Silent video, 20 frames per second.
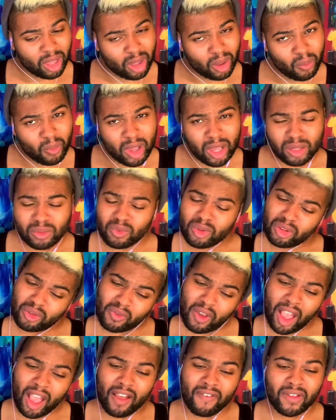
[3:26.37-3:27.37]
Ways
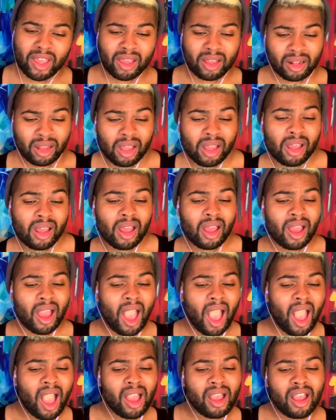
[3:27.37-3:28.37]
with gravity
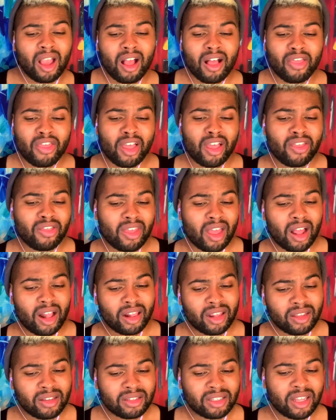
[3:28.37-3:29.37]
higher than
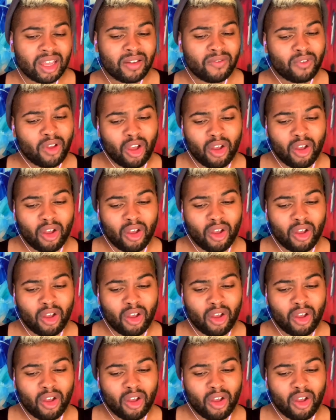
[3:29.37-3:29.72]
the leaves that